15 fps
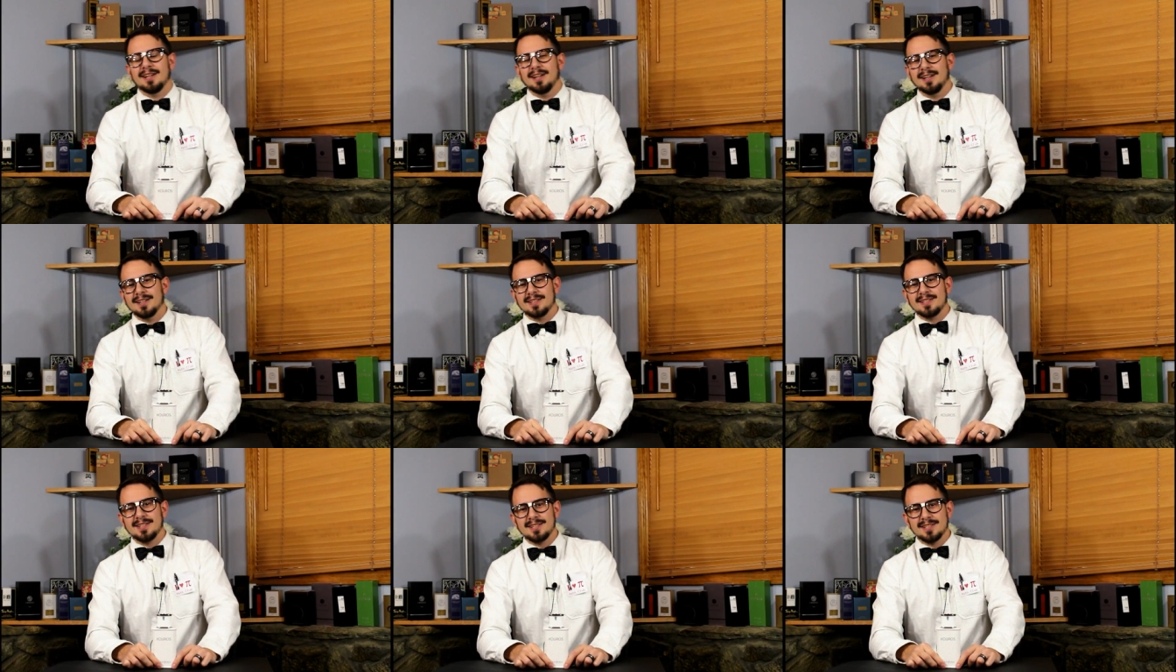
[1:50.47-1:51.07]
Uh,
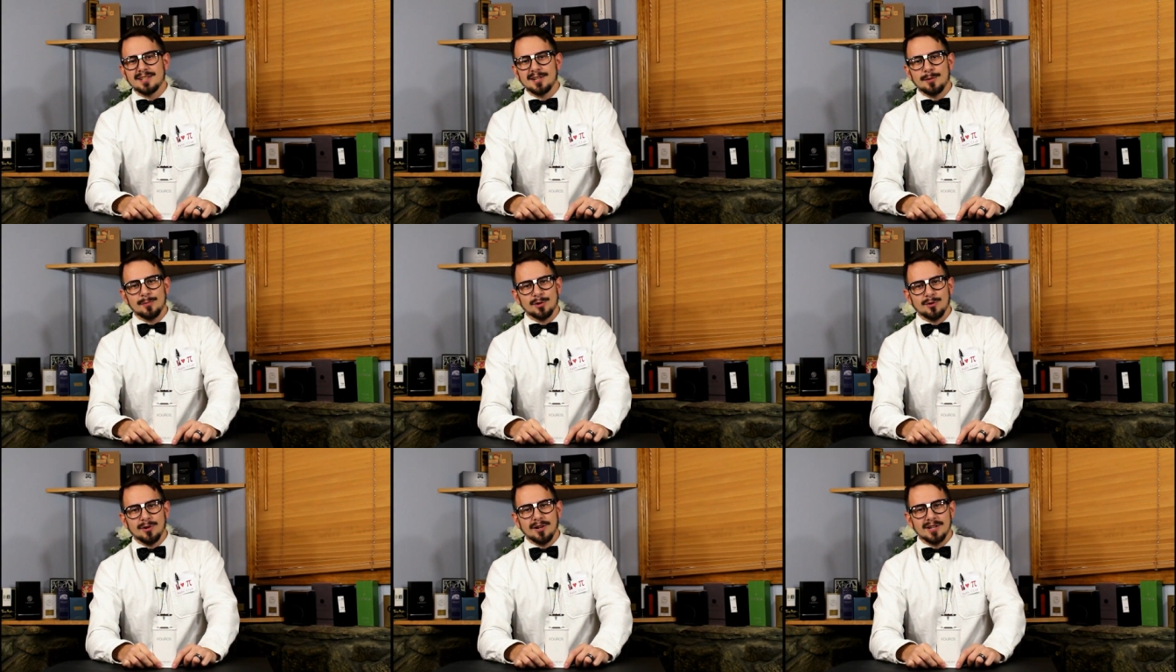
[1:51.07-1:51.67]
it doesn't come
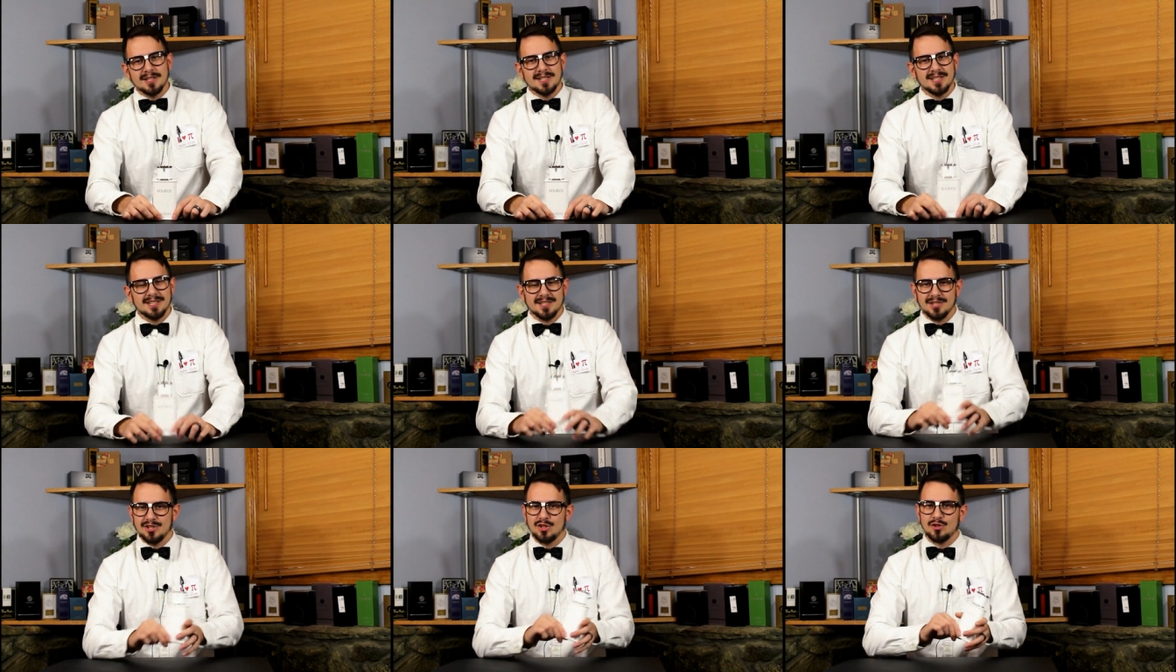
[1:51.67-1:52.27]
across
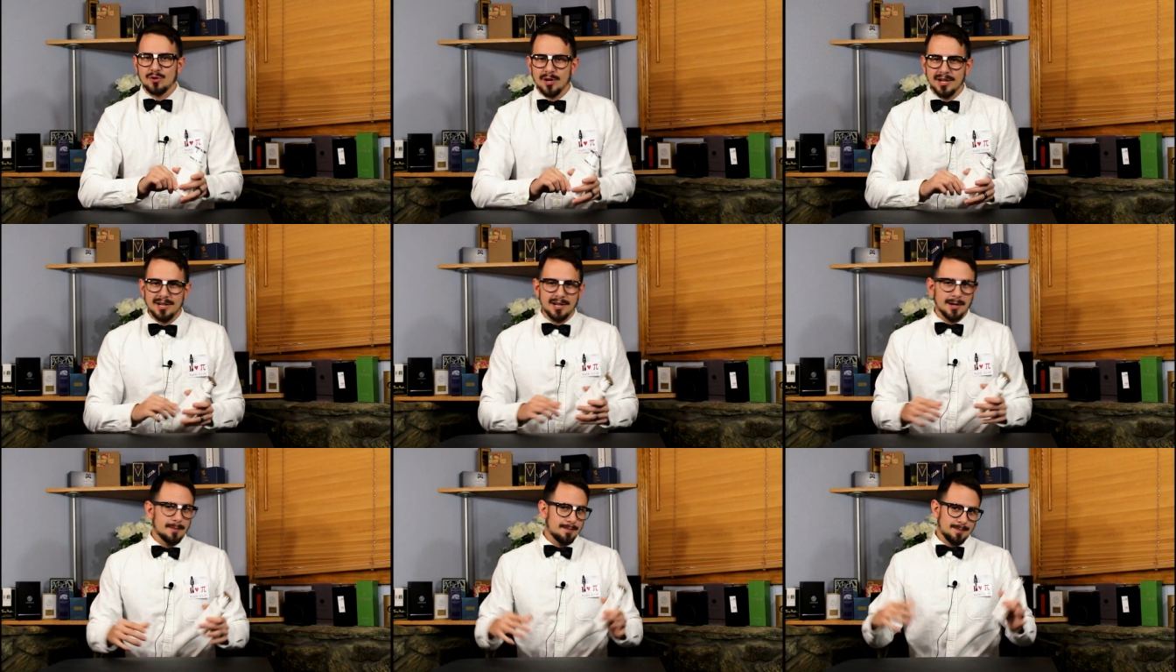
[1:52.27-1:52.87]
as a straight
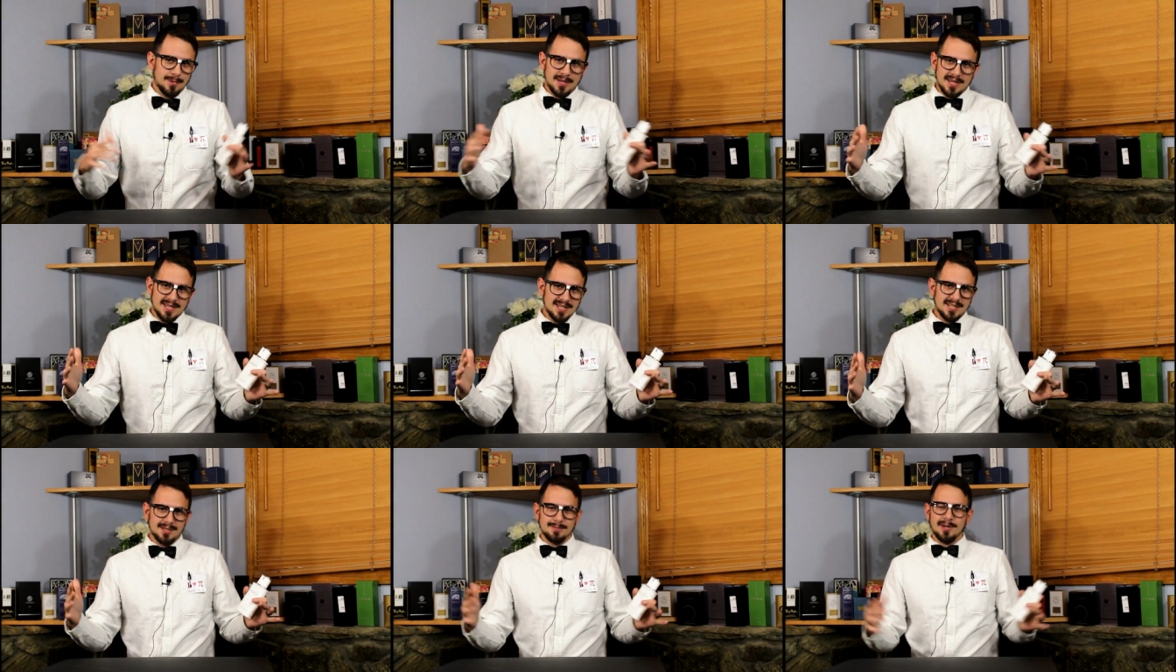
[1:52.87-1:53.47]
up
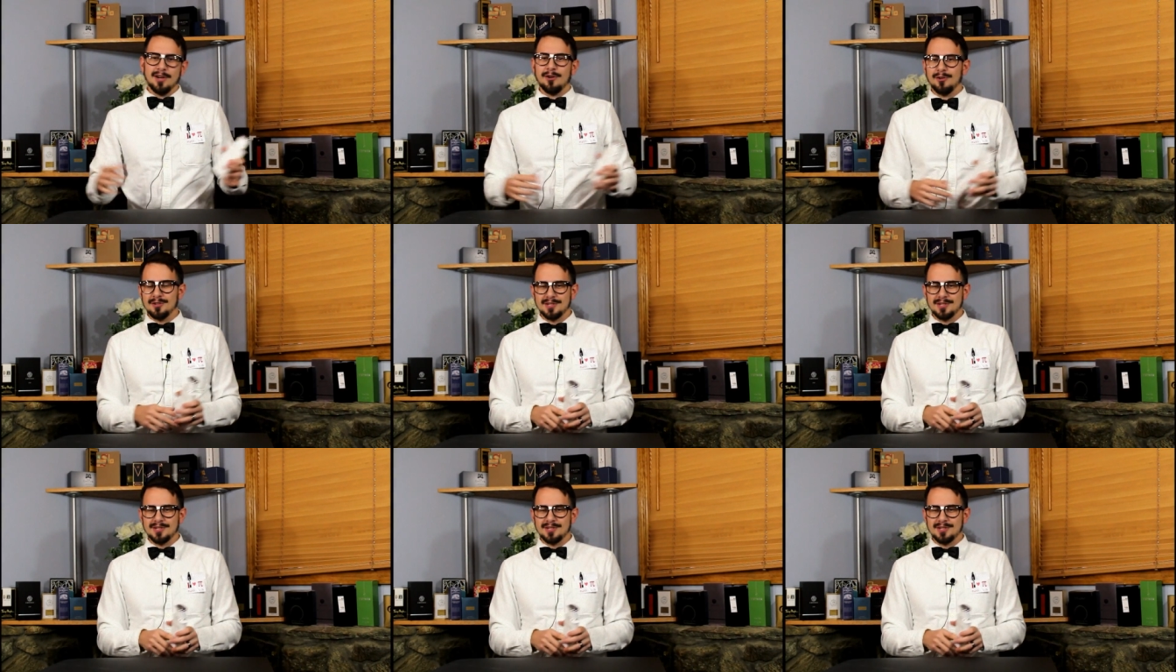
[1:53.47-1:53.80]
pee smell.